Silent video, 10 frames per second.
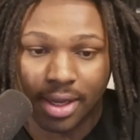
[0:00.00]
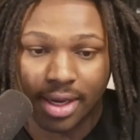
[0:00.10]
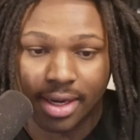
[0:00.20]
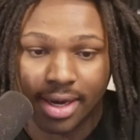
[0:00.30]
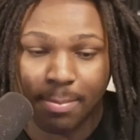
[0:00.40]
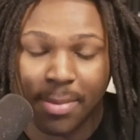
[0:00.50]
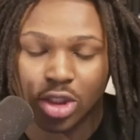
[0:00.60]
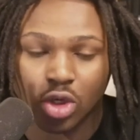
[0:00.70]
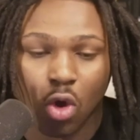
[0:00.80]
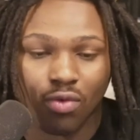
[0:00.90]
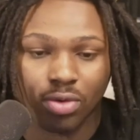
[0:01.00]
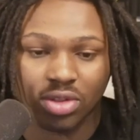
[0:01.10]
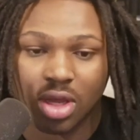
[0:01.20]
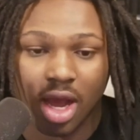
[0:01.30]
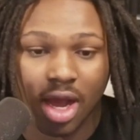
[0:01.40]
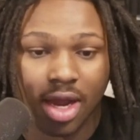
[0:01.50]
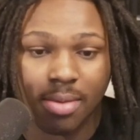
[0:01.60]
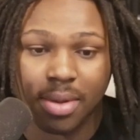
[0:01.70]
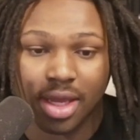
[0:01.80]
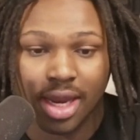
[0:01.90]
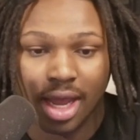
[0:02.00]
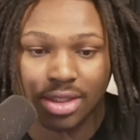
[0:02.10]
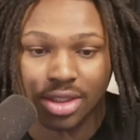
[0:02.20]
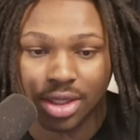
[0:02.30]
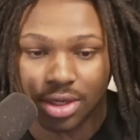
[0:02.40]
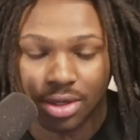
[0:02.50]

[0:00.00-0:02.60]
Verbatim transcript: that makes over $100 million a year.